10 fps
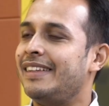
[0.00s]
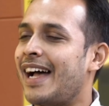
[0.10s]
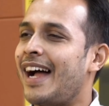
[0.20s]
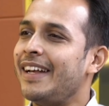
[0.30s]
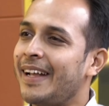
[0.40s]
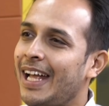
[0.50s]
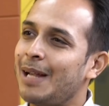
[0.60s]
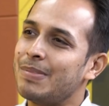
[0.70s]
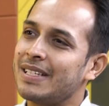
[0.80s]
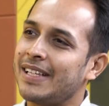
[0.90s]
that
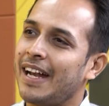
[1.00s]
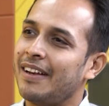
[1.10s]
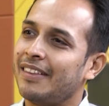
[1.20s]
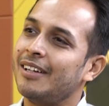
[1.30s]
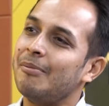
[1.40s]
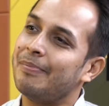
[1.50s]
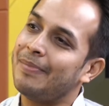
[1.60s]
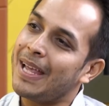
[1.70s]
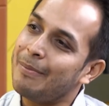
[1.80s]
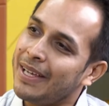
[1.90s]
helps set the
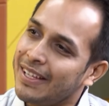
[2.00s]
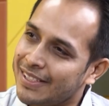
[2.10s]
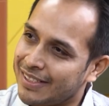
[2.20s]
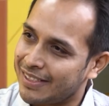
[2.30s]
baby's